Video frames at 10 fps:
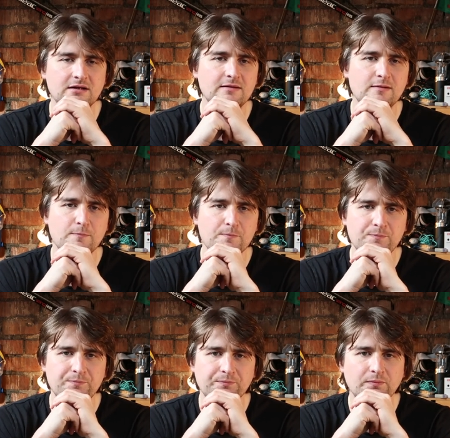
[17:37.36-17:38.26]

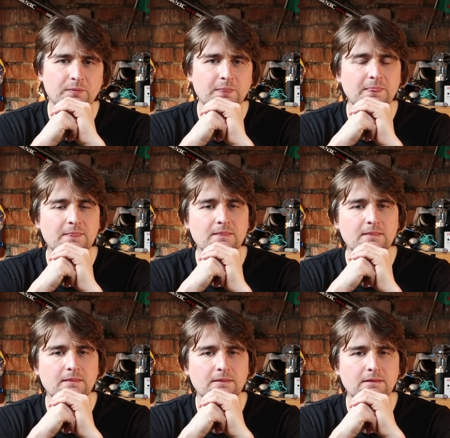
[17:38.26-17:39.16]

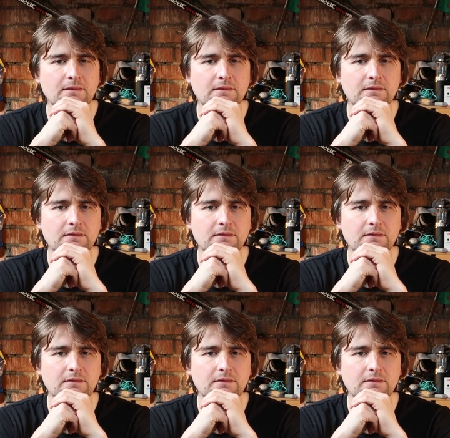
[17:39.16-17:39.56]
(no one is talking)